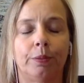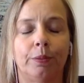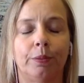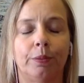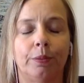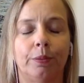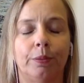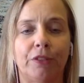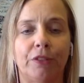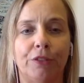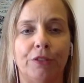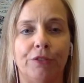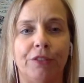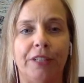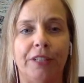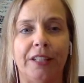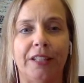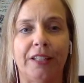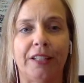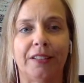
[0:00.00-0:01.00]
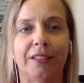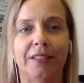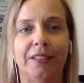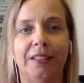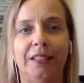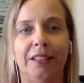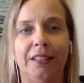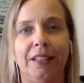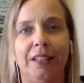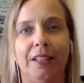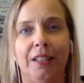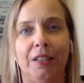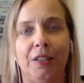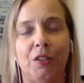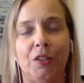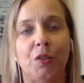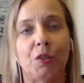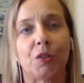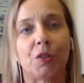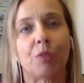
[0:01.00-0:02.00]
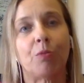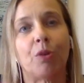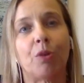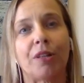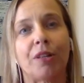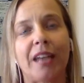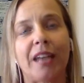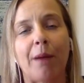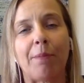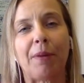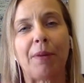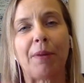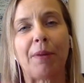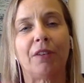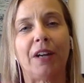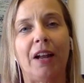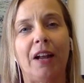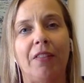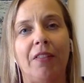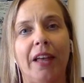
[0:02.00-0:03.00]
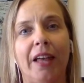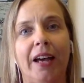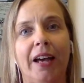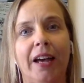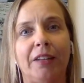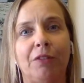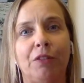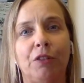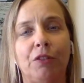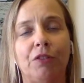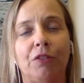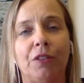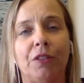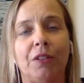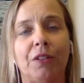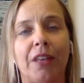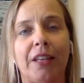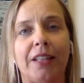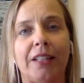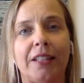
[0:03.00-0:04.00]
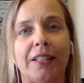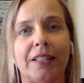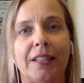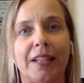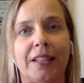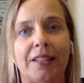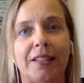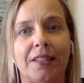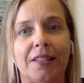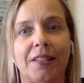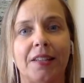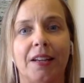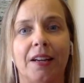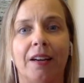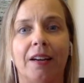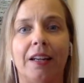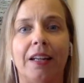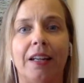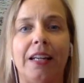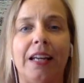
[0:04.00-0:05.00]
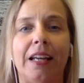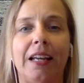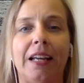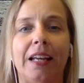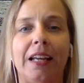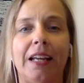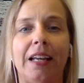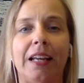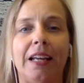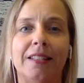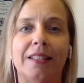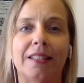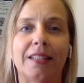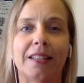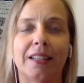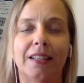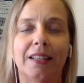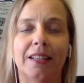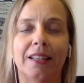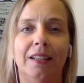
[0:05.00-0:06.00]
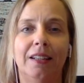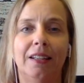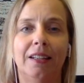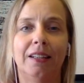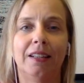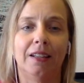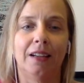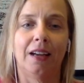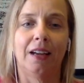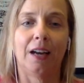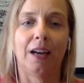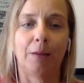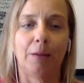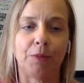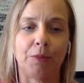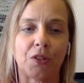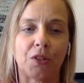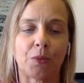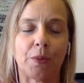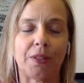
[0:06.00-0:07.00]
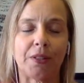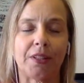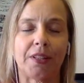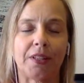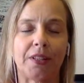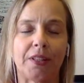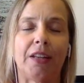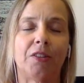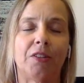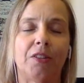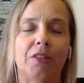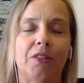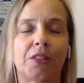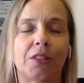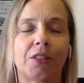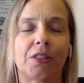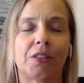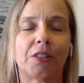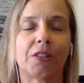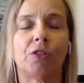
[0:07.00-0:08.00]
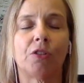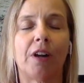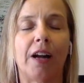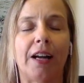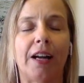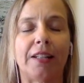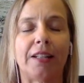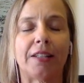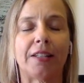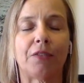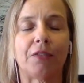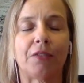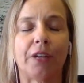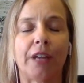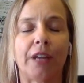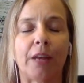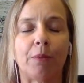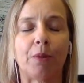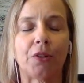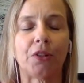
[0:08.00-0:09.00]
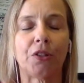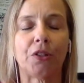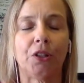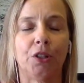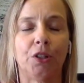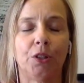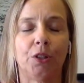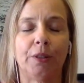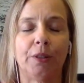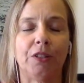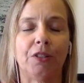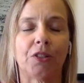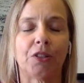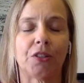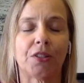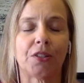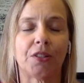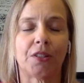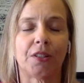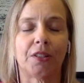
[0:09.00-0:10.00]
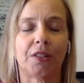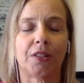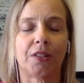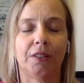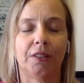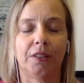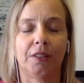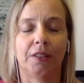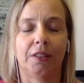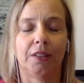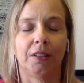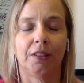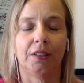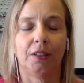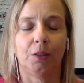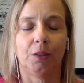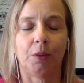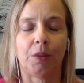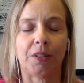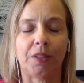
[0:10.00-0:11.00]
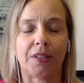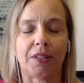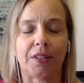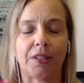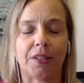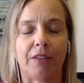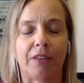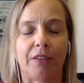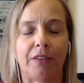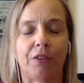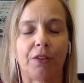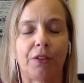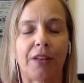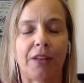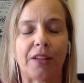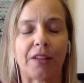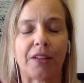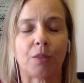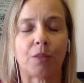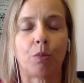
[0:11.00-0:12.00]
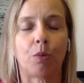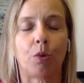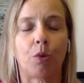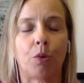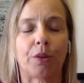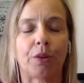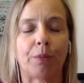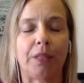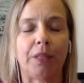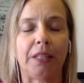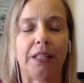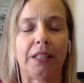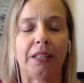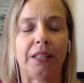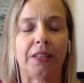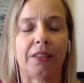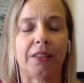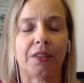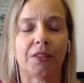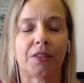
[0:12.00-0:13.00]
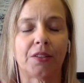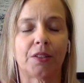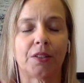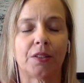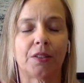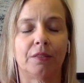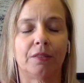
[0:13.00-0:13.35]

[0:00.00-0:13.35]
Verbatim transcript: And feel free to do some more tapping around that if you feel that it's necessary. And um, just once again, just close your eyes if you're able to and just once again, feel that support beneath this,